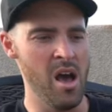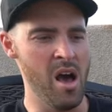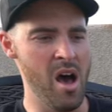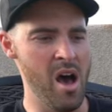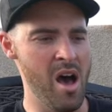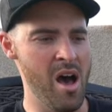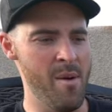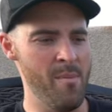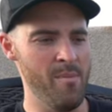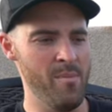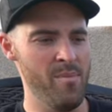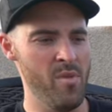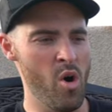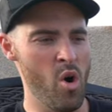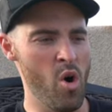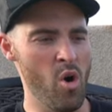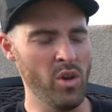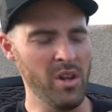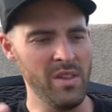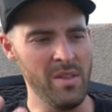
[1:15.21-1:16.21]

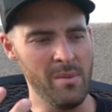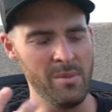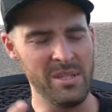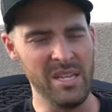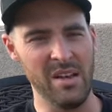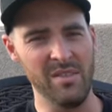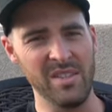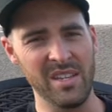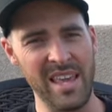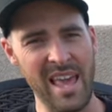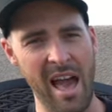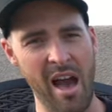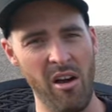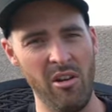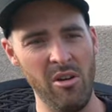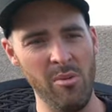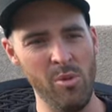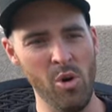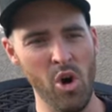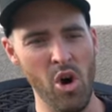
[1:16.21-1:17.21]
holding themselves
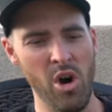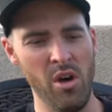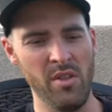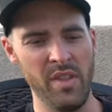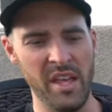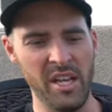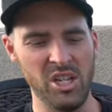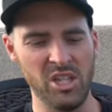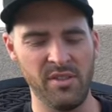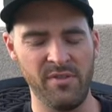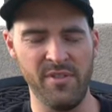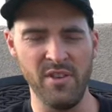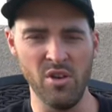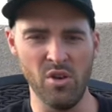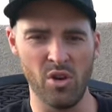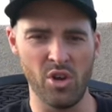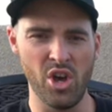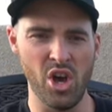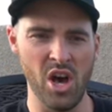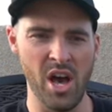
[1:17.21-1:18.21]
accountable. They just
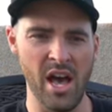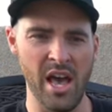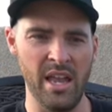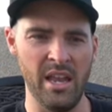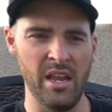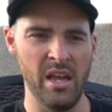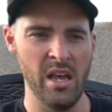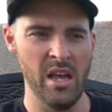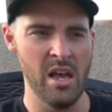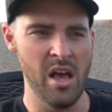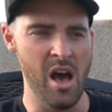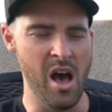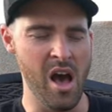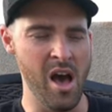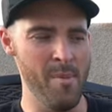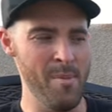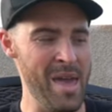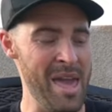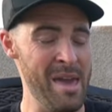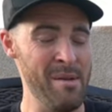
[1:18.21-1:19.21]
feel good,
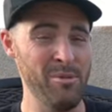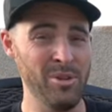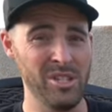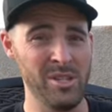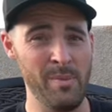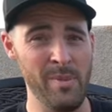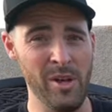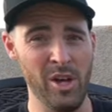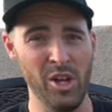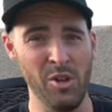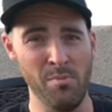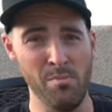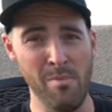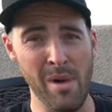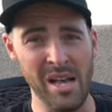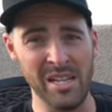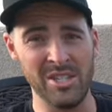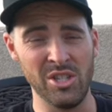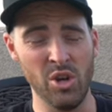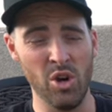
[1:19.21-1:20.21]
able to build
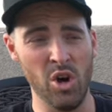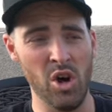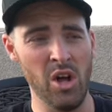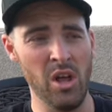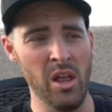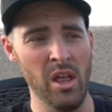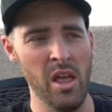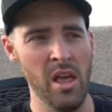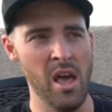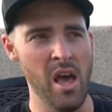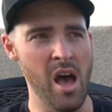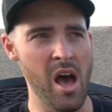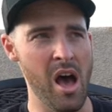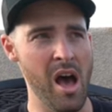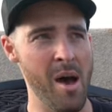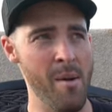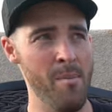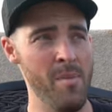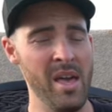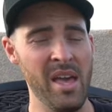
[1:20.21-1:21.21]
muscle.
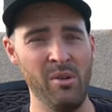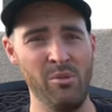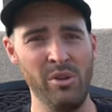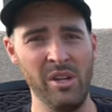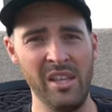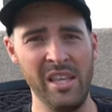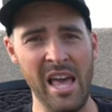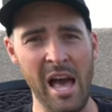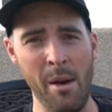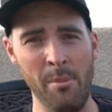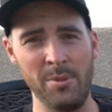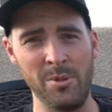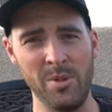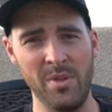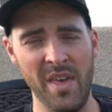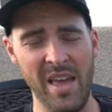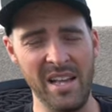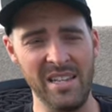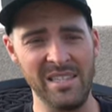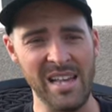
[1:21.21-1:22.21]
It really helps
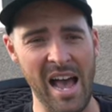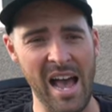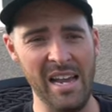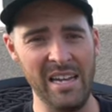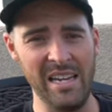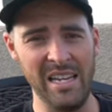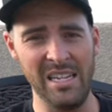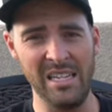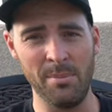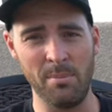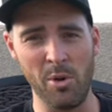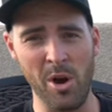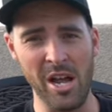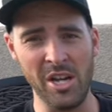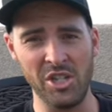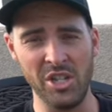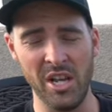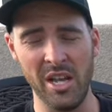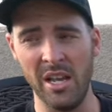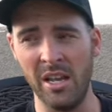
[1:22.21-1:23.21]
with anxiety and
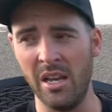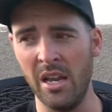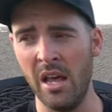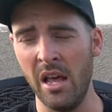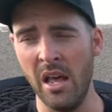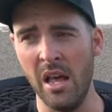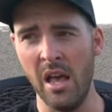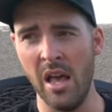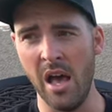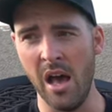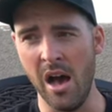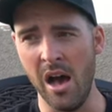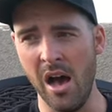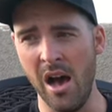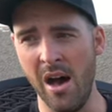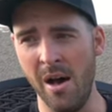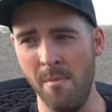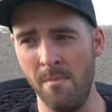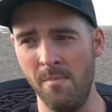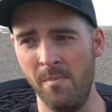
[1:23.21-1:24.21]
depression.
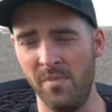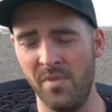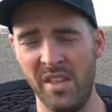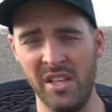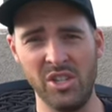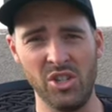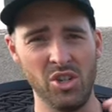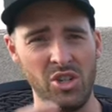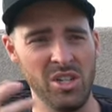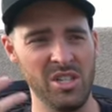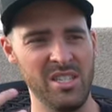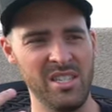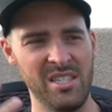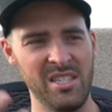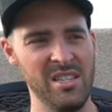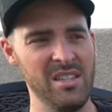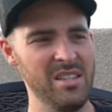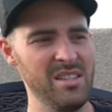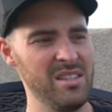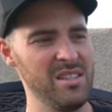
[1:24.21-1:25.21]
These are
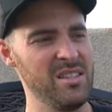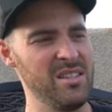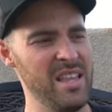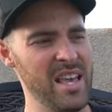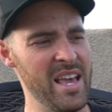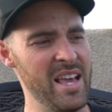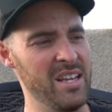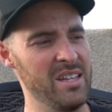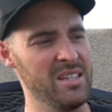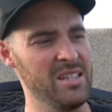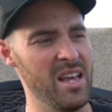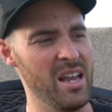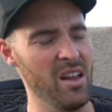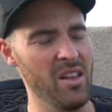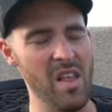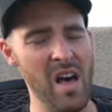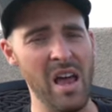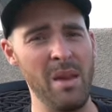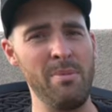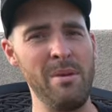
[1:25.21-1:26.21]
just things that a
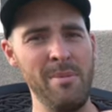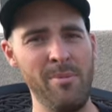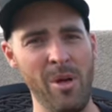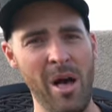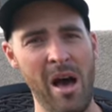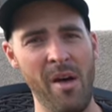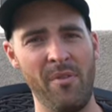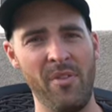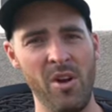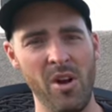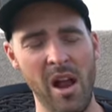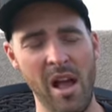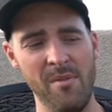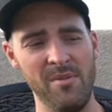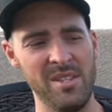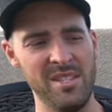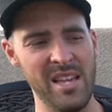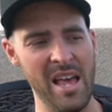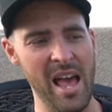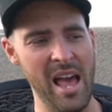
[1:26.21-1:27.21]
lot of people out there
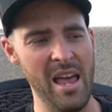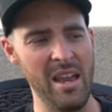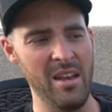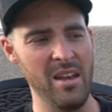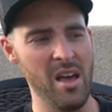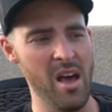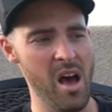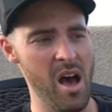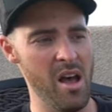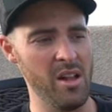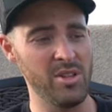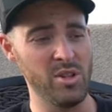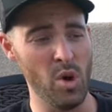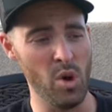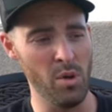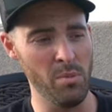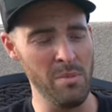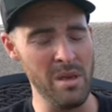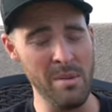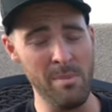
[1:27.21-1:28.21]
have said,
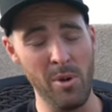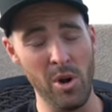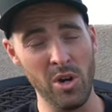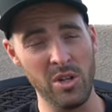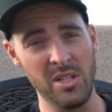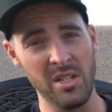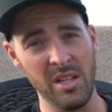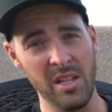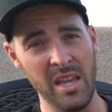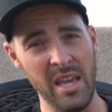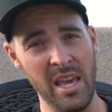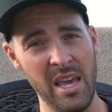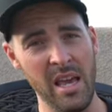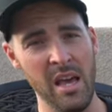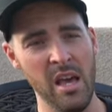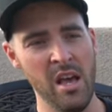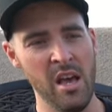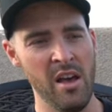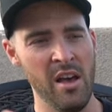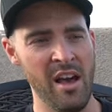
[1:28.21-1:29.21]
told me personally,
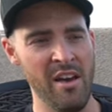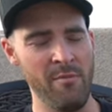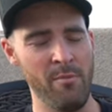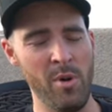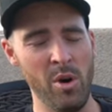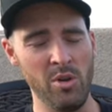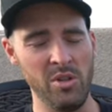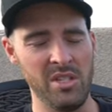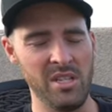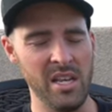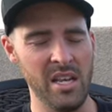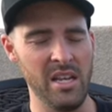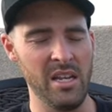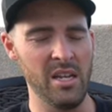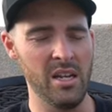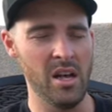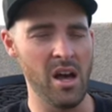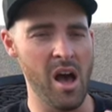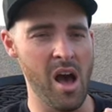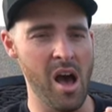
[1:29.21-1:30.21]
have posted to